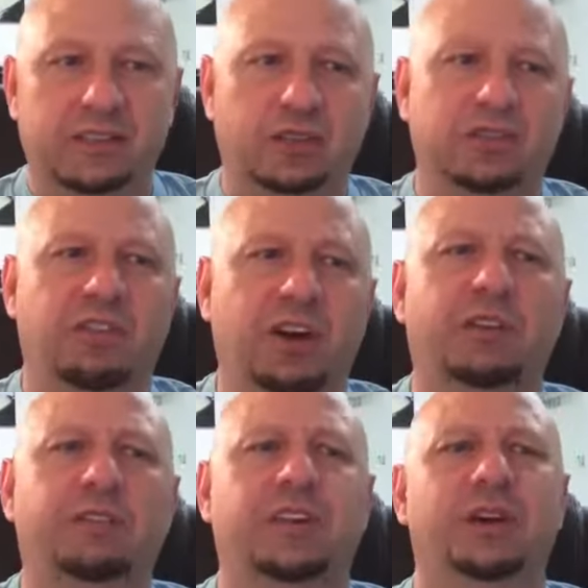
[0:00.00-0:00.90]
So it's
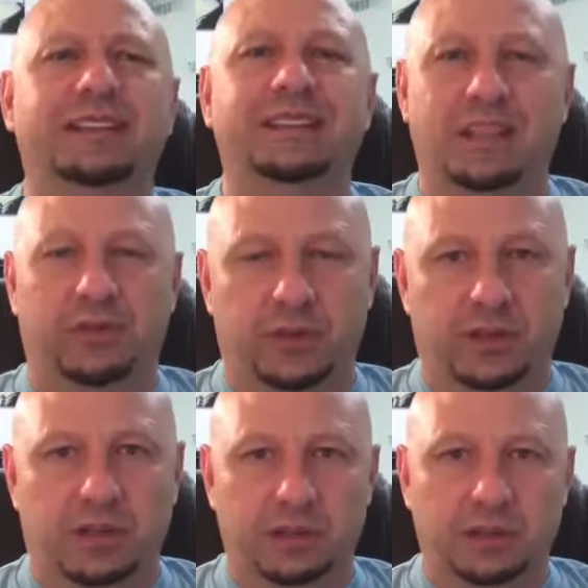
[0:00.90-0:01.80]
very, very
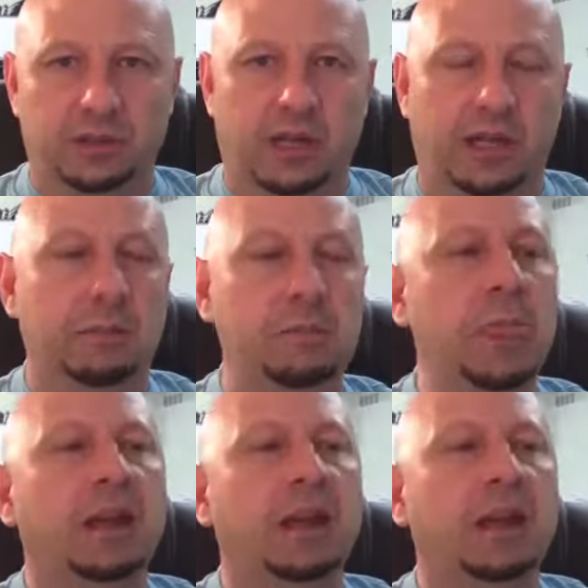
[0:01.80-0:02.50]
difficult, okay?